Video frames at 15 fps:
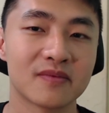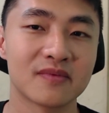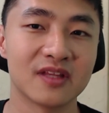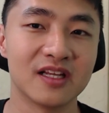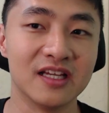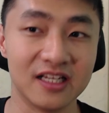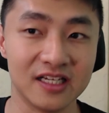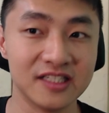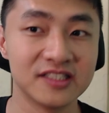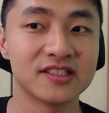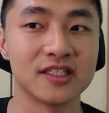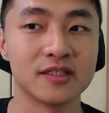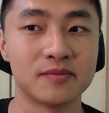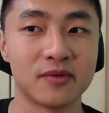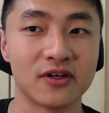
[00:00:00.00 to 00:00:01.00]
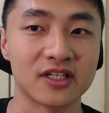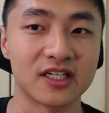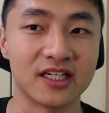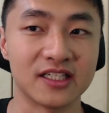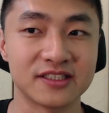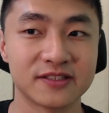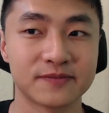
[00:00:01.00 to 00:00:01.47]
it is a
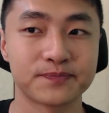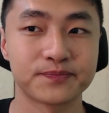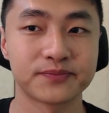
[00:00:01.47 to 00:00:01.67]
podcast.